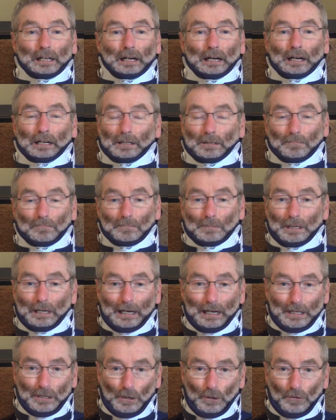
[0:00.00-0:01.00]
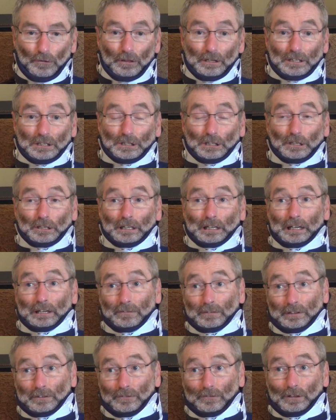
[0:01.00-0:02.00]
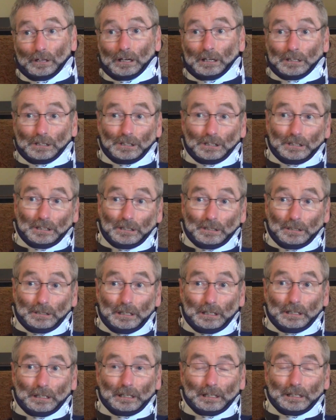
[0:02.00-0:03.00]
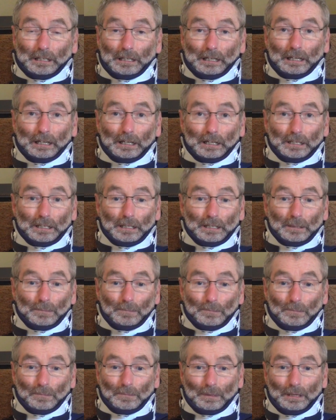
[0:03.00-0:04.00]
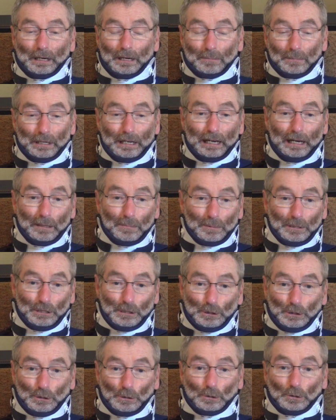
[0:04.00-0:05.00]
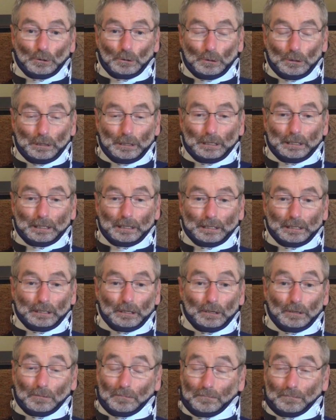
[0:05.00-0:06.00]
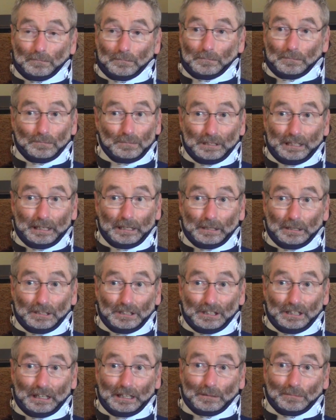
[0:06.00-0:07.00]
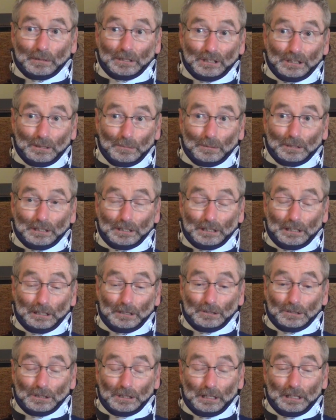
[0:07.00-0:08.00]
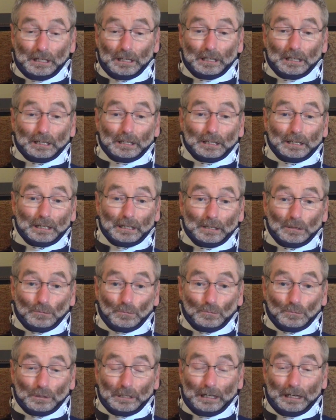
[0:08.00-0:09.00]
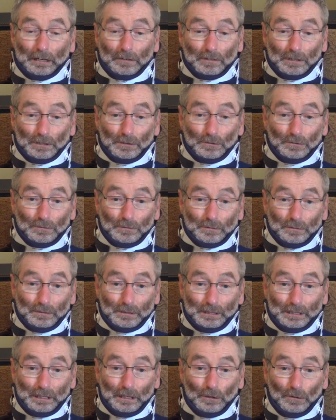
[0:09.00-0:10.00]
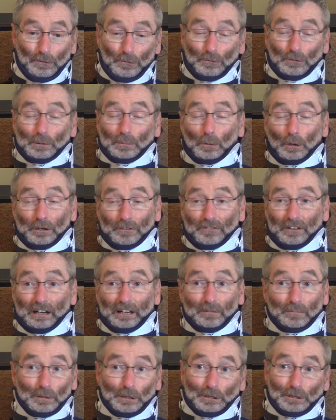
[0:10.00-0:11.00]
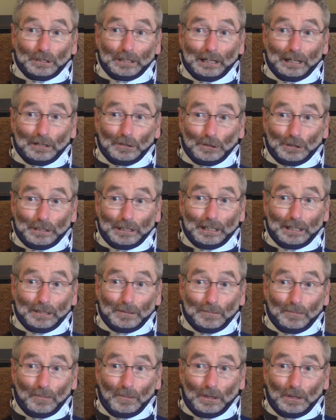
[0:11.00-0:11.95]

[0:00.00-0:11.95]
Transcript: I know things are kind of in flux, and I'd be happy to, take an assignment someplace else. We have a, $3.5 million debt.